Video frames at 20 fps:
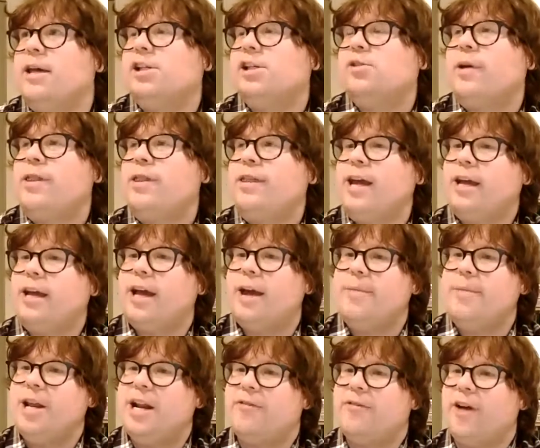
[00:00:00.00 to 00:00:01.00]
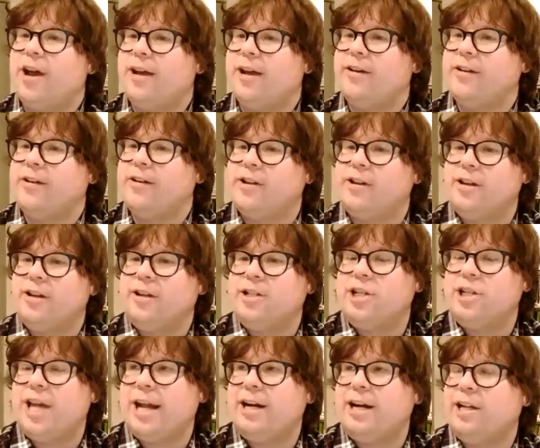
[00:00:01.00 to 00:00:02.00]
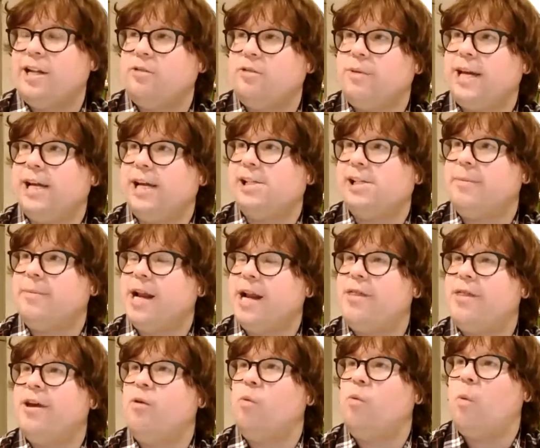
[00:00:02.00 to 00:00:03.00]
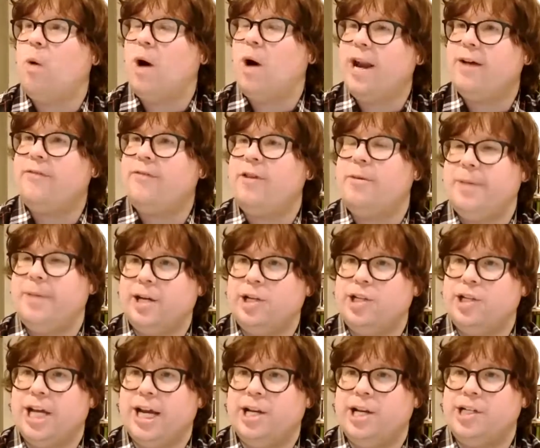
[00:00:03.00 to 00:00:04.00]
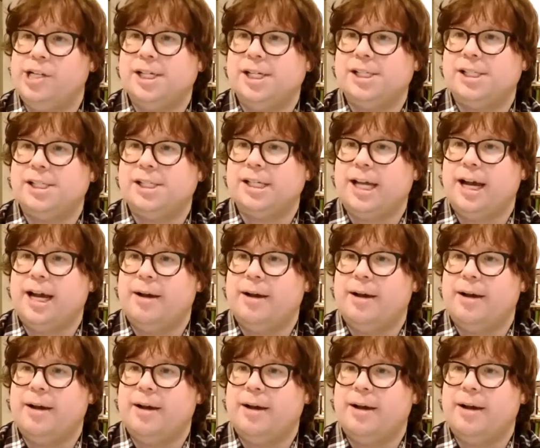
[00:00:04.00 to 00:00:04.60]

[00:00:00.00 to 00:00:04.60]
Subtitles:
So I think, I mean, if I to get into the weeds, I mean, I think one of the big changes